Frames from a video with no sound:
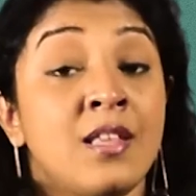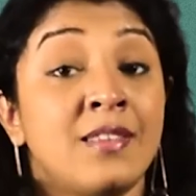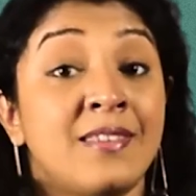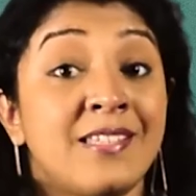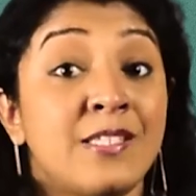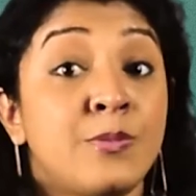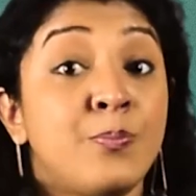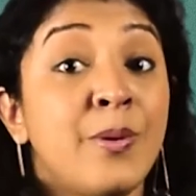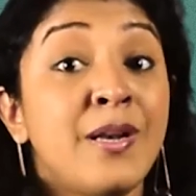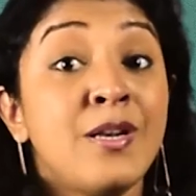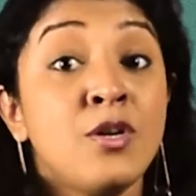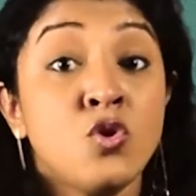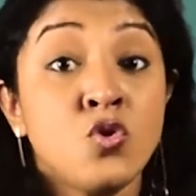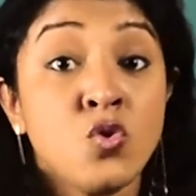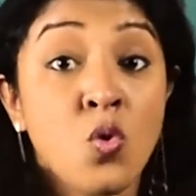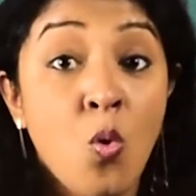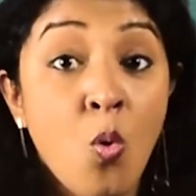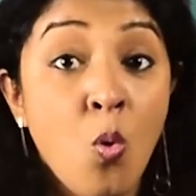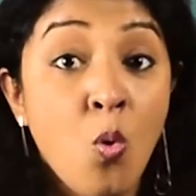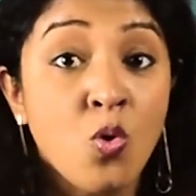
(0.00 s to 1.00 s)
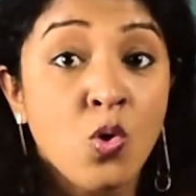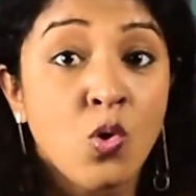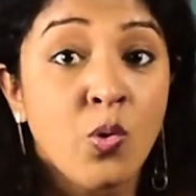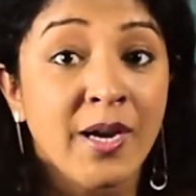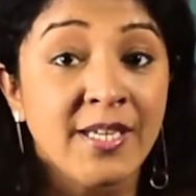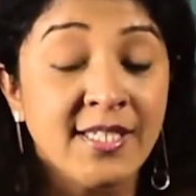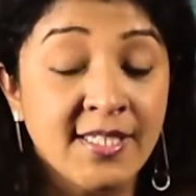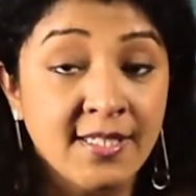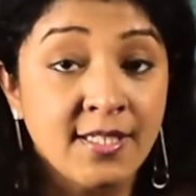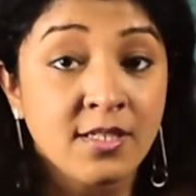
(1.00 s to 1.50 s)
There's been no
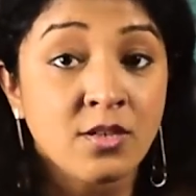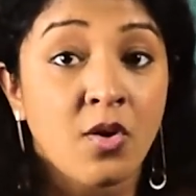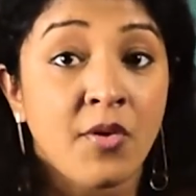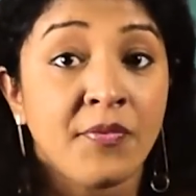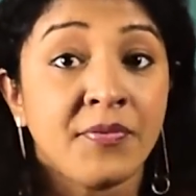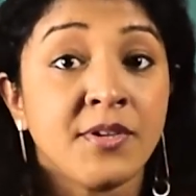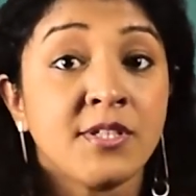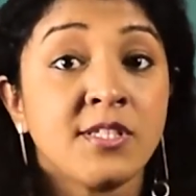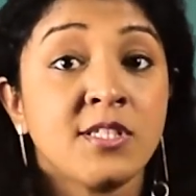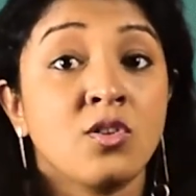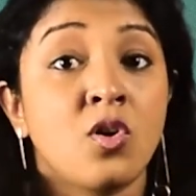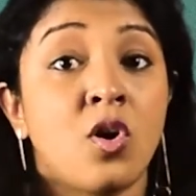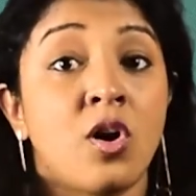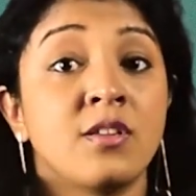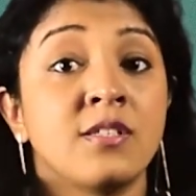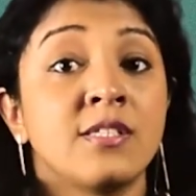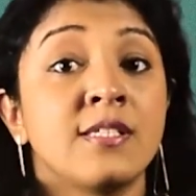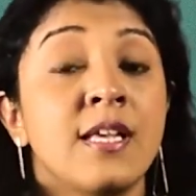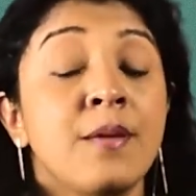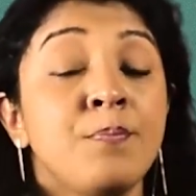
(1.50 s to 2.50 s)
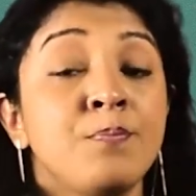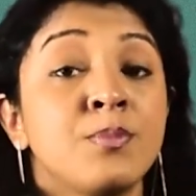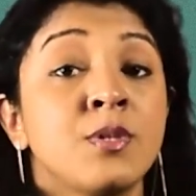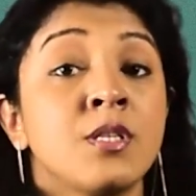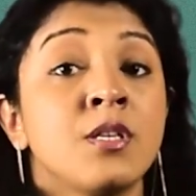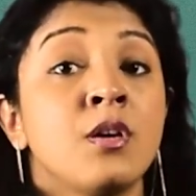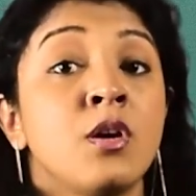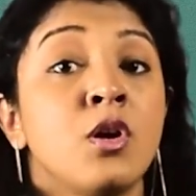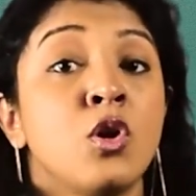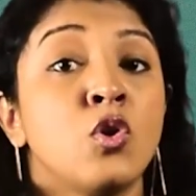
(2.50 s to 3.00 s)
question on this
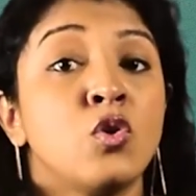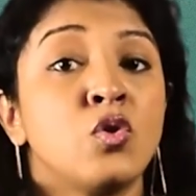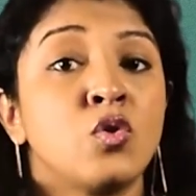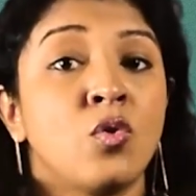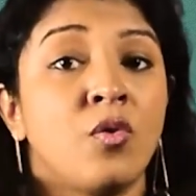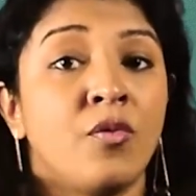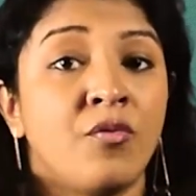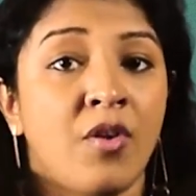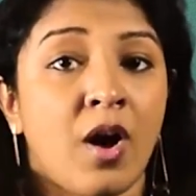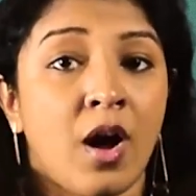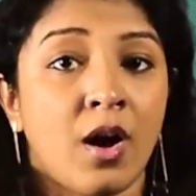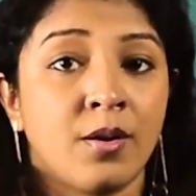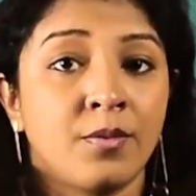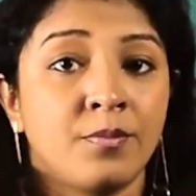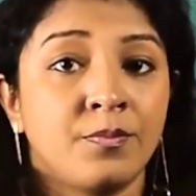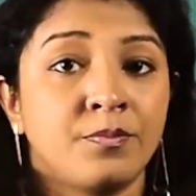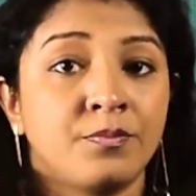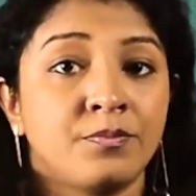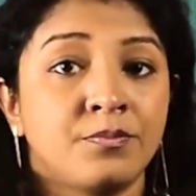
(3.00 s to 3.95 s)
concept so far,